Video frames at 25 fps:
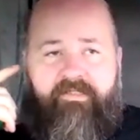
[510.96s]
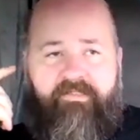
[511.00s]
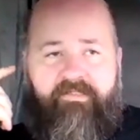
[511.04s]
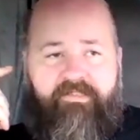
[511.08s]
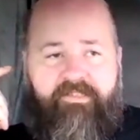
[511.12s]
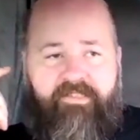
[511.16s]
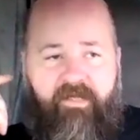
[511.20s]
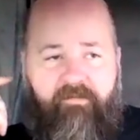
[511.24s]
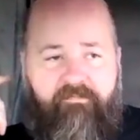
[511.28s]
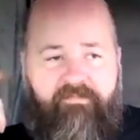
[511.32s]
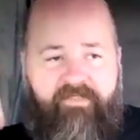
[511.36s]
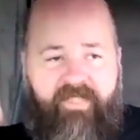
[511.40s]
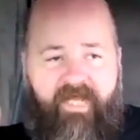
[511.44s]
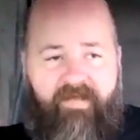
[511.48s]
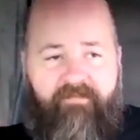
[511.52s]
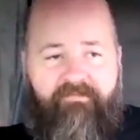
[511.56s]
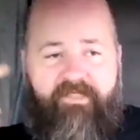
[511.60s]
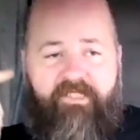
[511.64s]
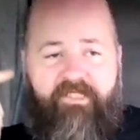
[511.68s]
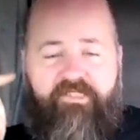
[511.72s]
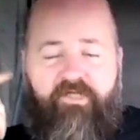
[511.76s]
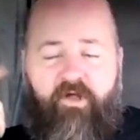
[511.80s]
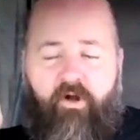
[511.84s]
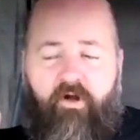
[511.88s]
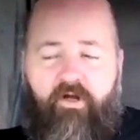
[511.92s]
Sometimes
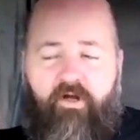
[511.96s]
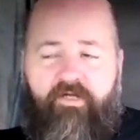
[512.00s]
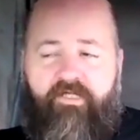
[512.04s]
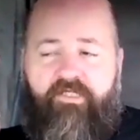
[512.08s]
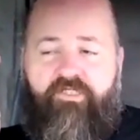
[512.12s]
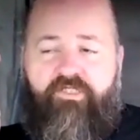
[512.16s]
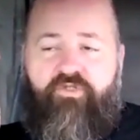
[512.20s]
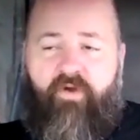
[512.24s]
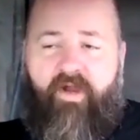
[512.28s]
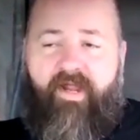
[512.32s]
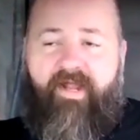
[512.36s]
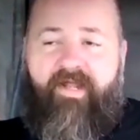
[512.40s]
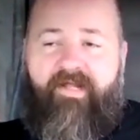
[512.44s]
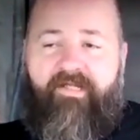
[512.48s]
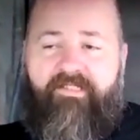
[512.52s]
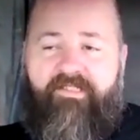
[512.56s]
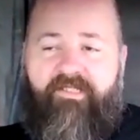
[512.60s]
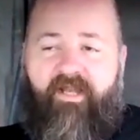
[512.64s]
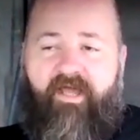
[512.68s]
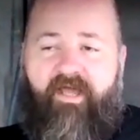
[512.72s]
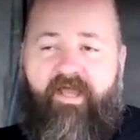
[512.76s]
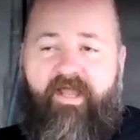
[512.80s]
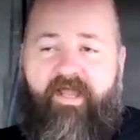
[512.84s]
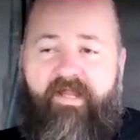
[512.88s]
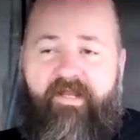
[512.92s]
it's hard to
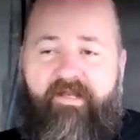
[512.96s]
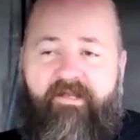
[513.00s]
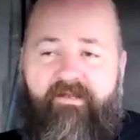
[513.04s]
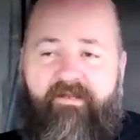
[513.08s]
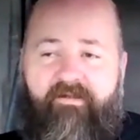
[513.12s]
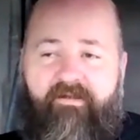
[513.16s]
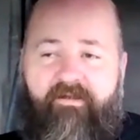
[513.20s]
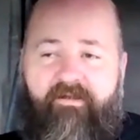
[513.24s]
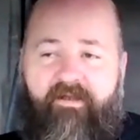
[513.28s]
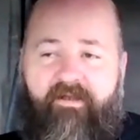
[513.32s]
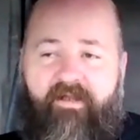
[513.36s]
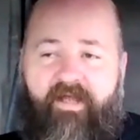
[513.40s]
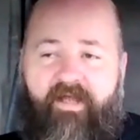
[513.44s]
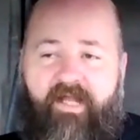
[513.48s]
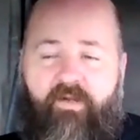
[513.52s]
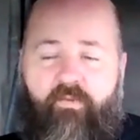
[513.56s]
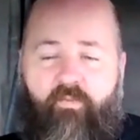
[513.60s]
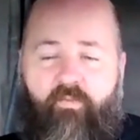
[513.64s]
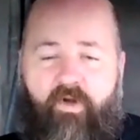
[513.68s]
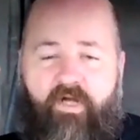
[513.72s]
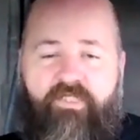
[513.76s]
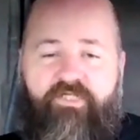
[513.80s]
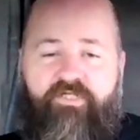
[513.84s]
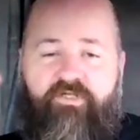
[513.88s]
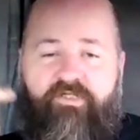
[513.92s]
translate like
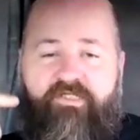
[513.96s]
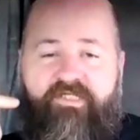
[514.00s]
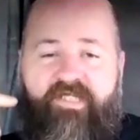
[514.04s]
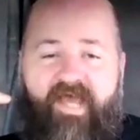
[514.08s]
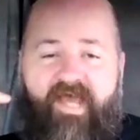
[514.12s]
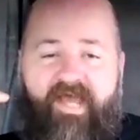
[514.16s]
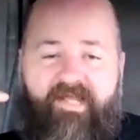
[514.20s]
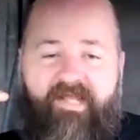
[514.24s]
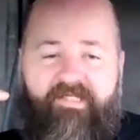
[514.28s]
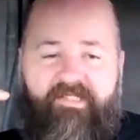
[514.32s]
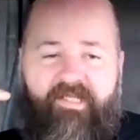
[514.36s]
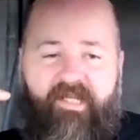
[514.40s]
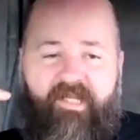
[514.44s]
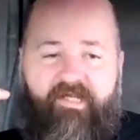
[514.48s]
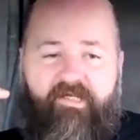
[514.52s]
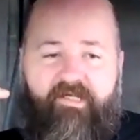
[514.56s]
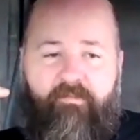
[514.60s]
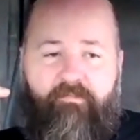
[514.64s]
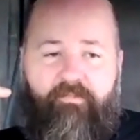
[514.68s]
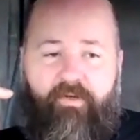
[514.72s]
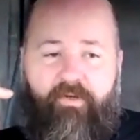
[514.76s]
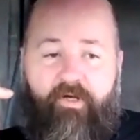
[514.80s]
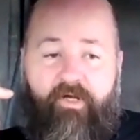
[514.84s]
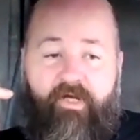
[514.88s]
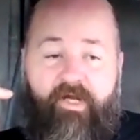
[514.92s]
what you're tasting
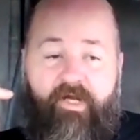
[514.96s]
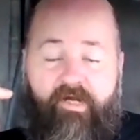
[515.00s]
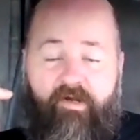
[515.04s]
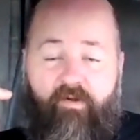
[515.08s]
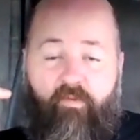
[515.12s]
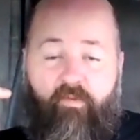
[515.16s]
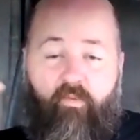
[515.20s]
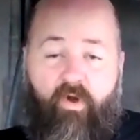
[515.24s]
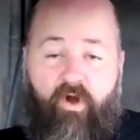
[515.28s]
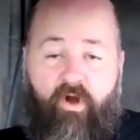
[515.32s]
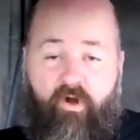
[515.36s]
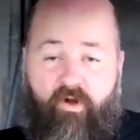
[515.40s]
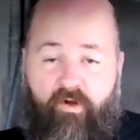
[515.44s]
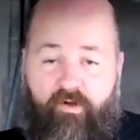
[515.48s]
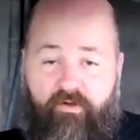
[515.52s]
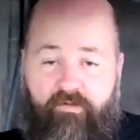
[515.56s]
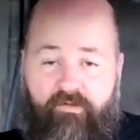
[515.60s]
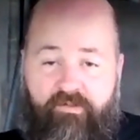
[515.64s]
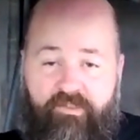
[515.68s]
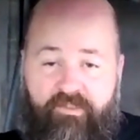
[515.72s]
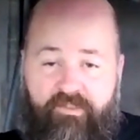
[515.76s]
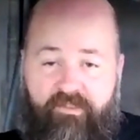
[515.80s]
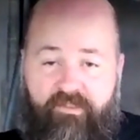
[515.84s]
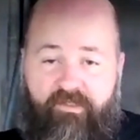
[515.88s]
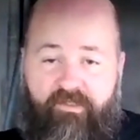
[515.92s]
to put it into
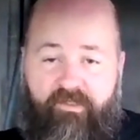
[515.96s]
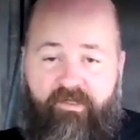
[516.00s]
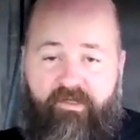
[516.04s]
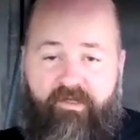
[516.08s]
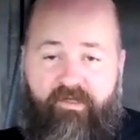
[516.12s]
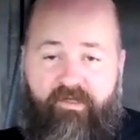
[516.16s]
words.